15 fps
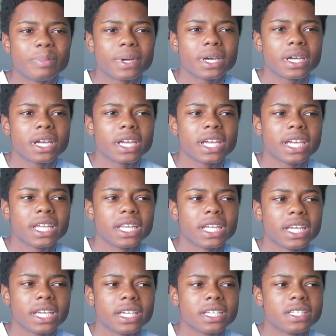but it
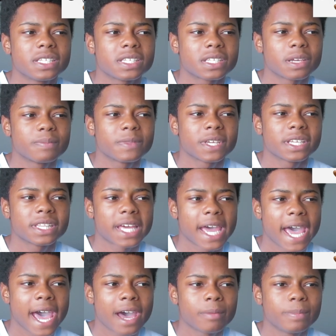is something that
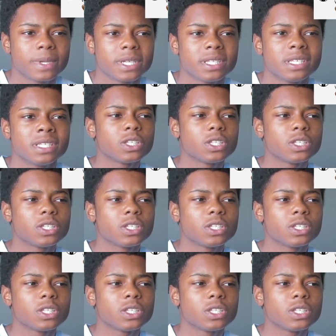happens,